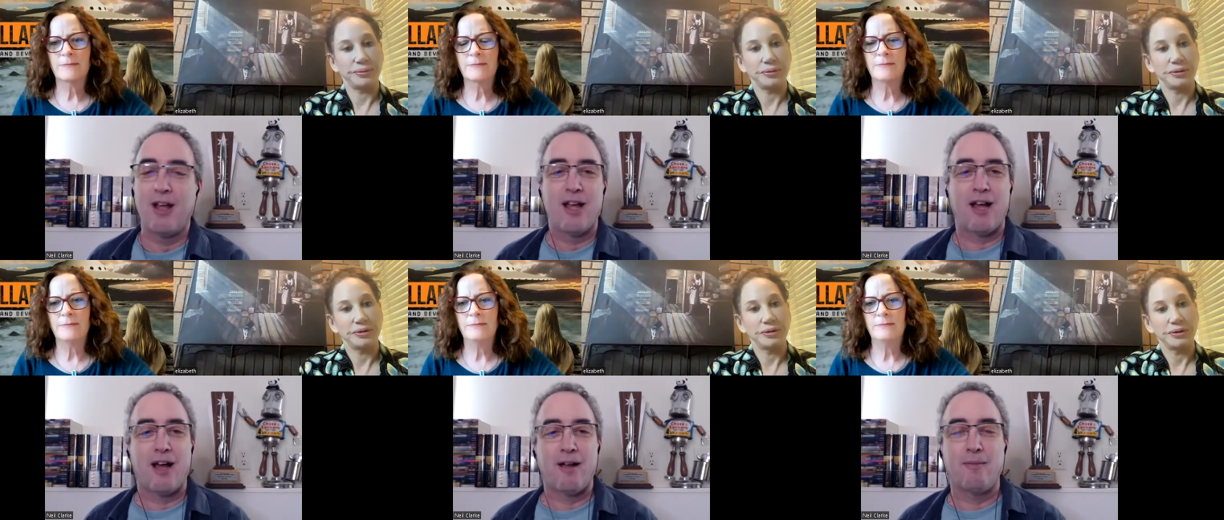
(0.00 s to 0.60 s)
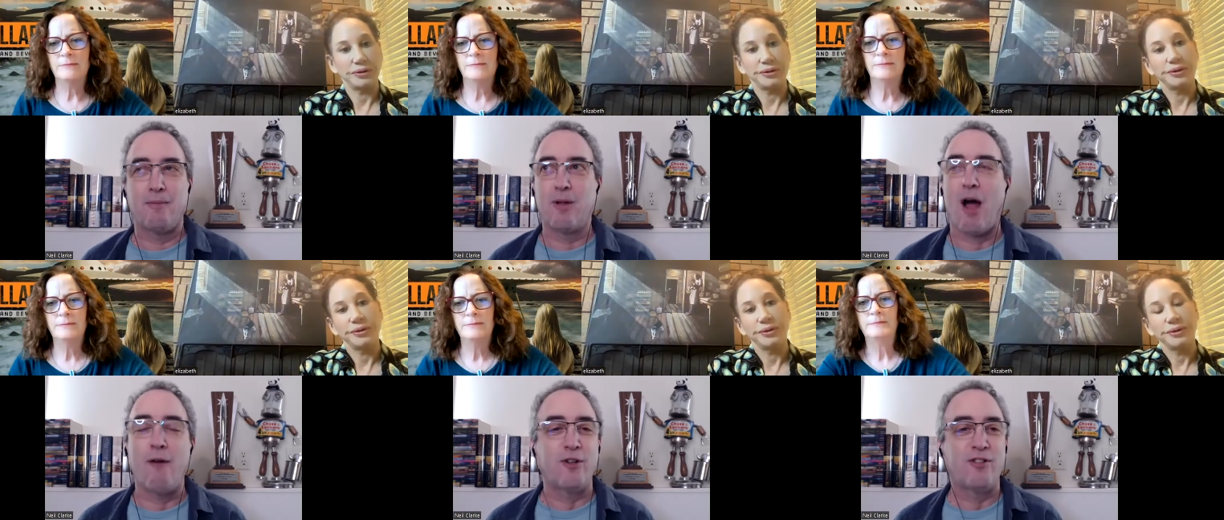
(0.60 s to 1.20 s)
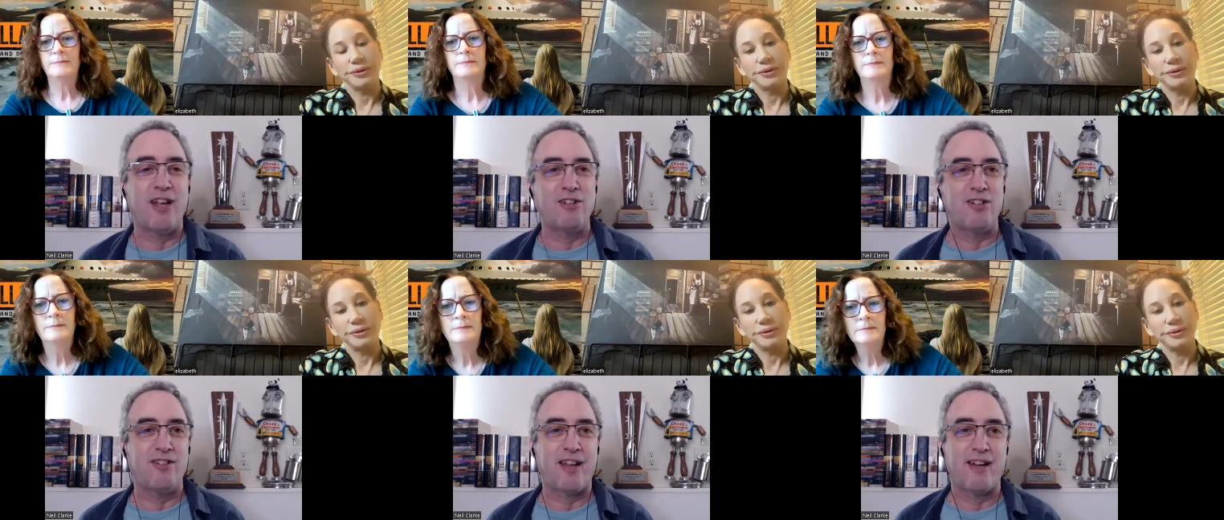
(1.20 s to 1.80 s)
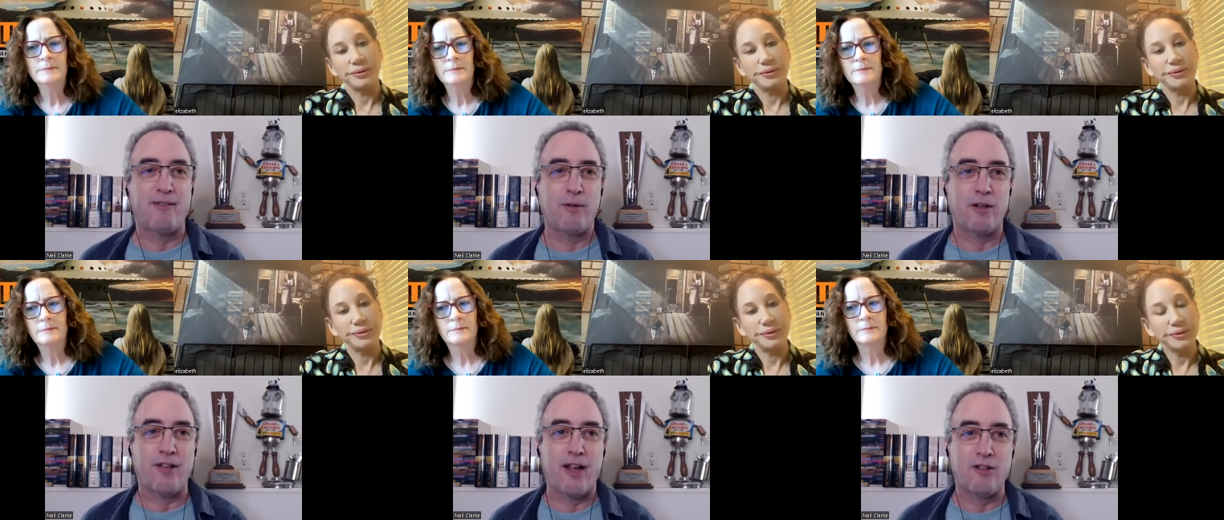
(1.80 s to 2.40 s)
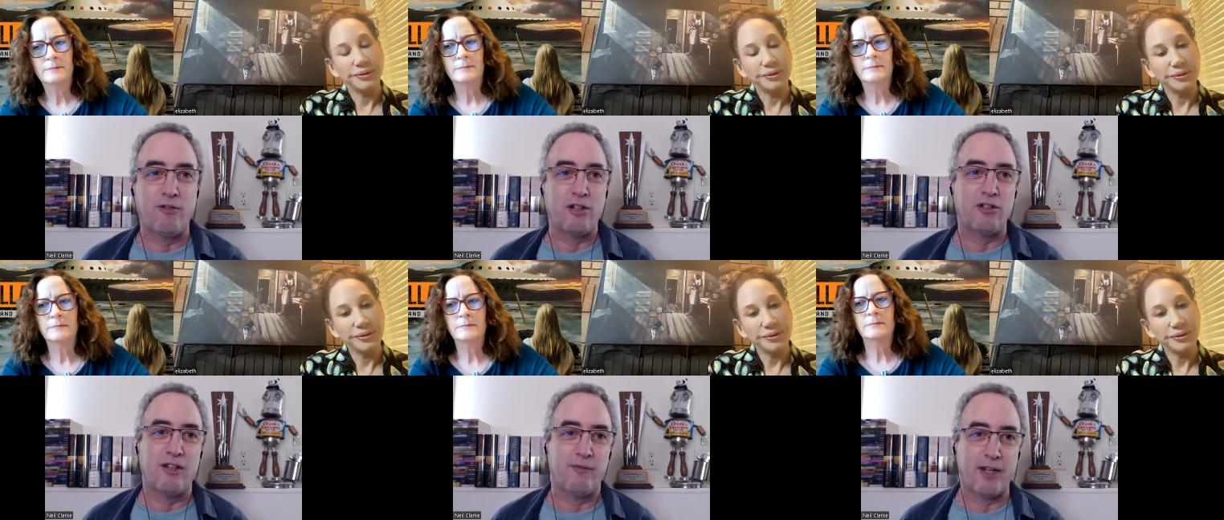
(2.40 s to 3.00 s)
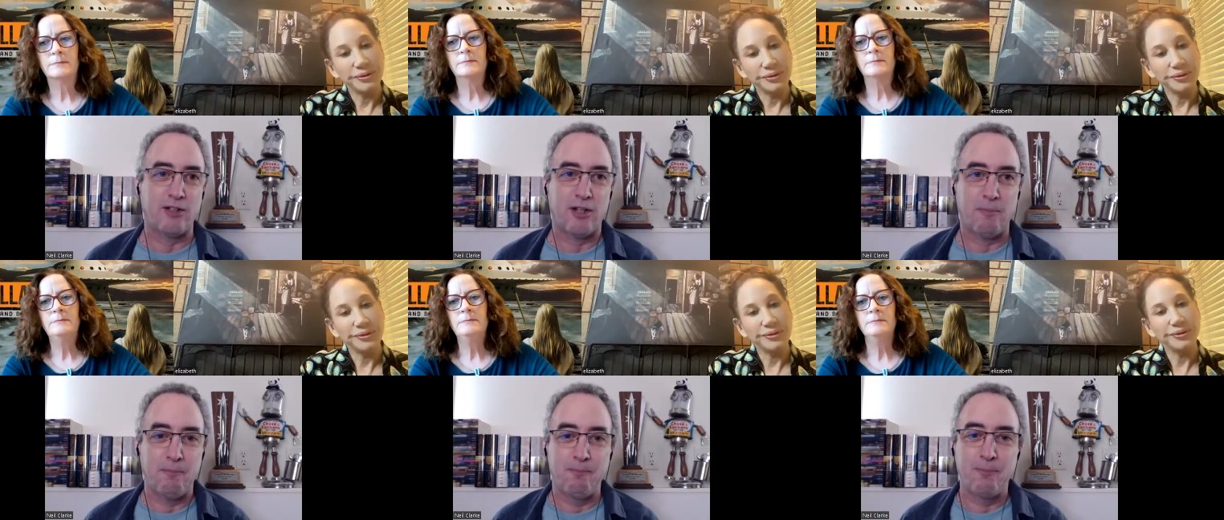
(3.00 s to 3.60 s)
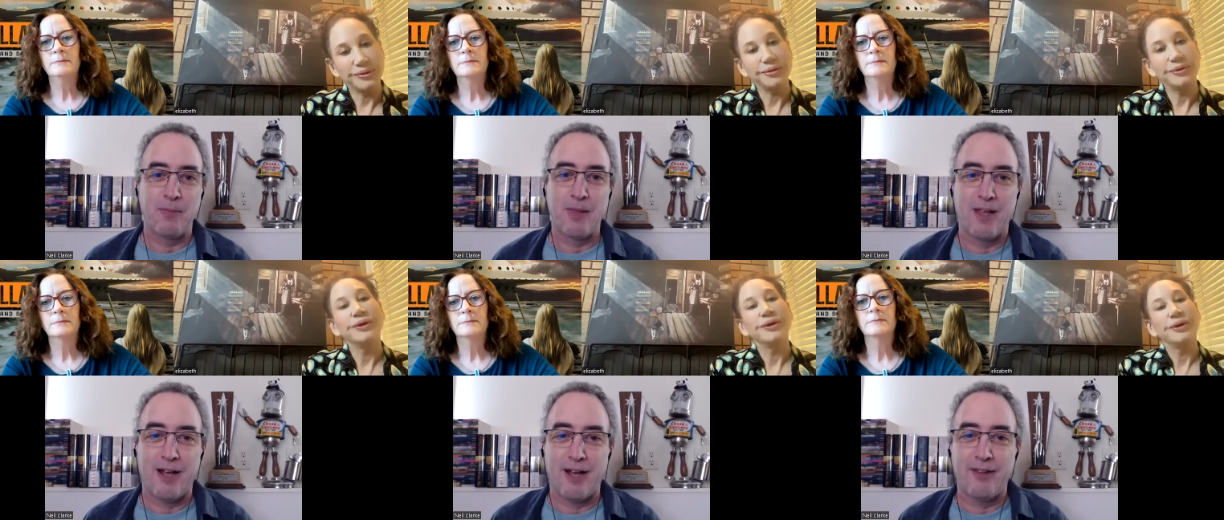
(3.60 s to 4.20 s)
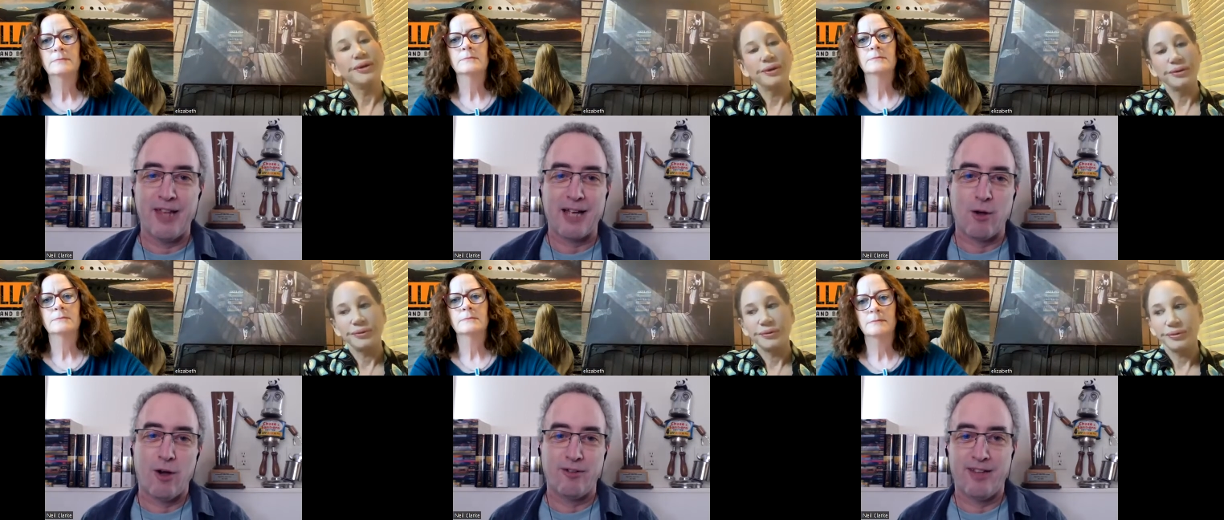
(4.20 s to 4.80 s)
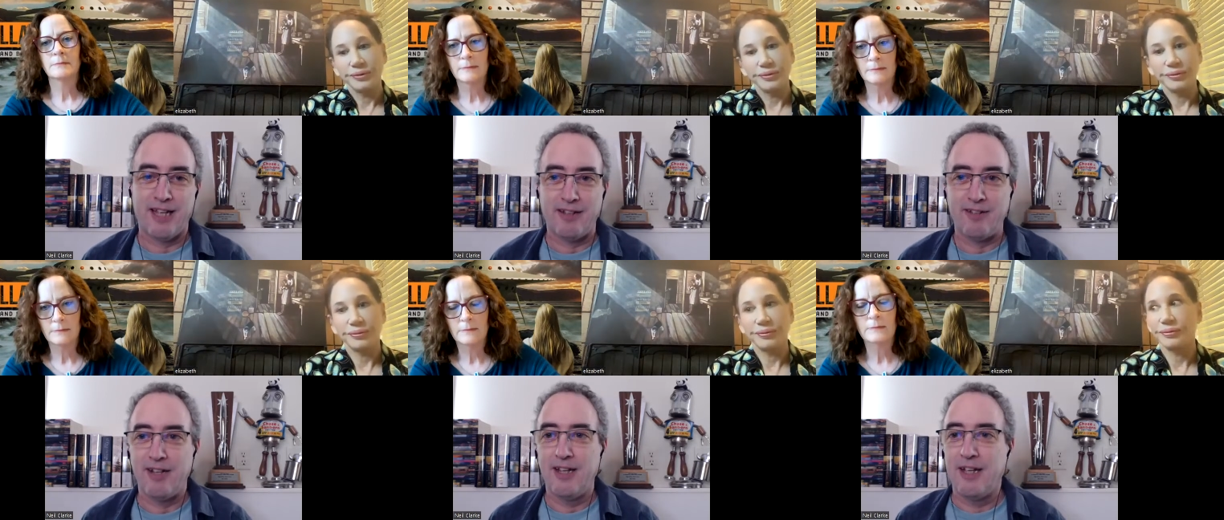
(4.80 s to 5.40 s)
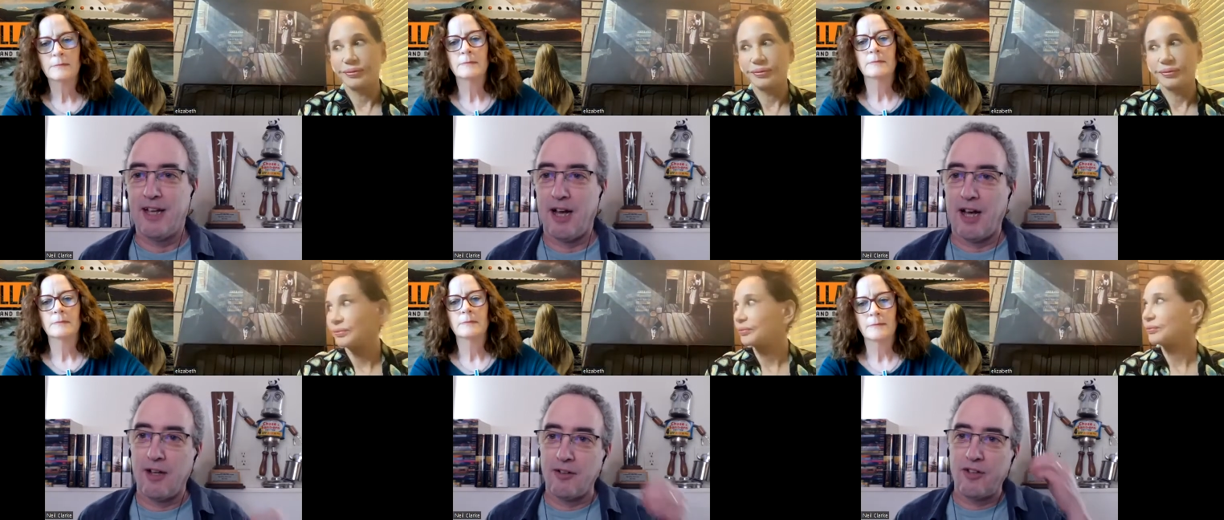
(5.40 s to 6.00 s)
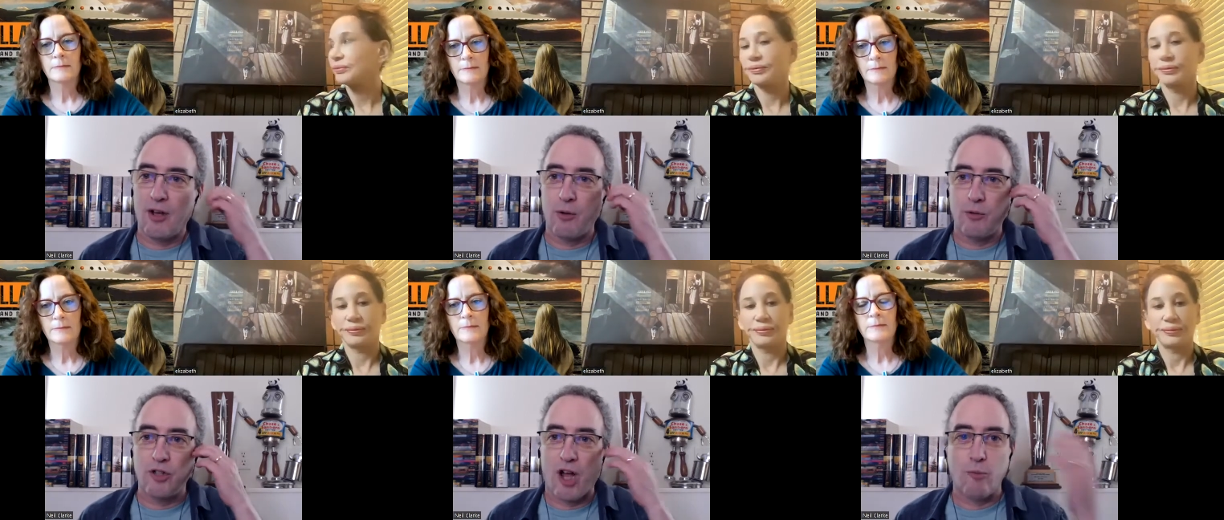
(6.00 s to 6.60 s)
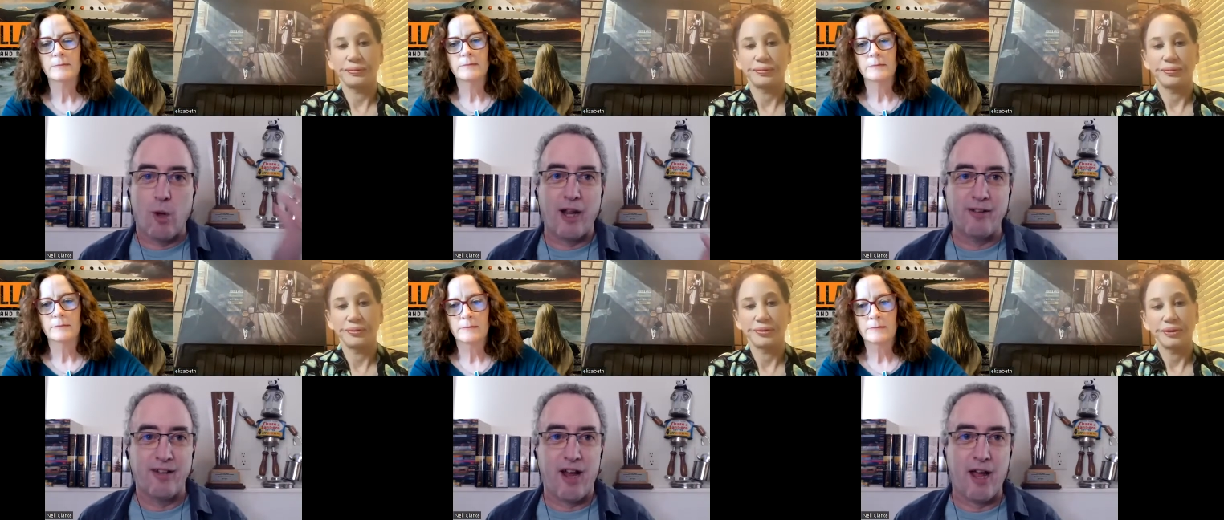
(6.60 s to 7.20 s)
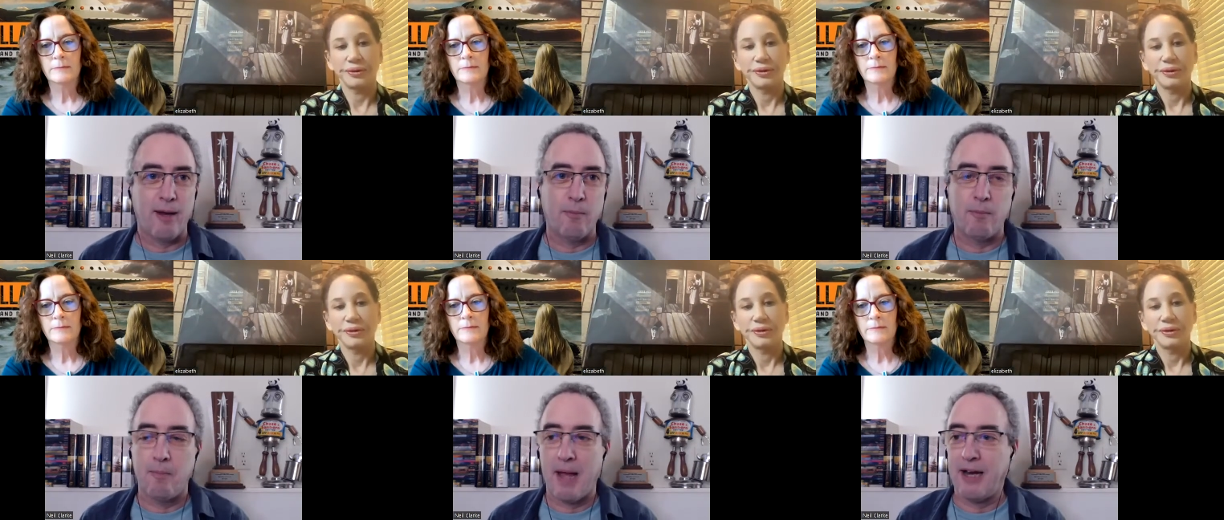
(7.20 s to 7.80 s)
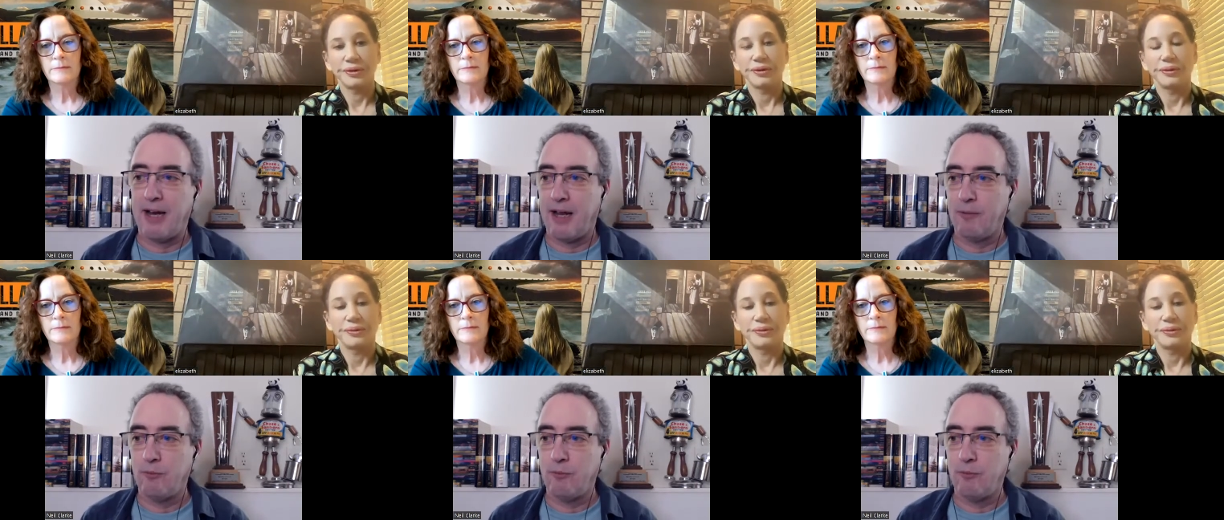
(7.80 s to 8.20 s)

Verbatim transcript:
Speaker 1: uh, conversations at a, a, science fiction convention uh, that caused this uh, so sean wallace and i met at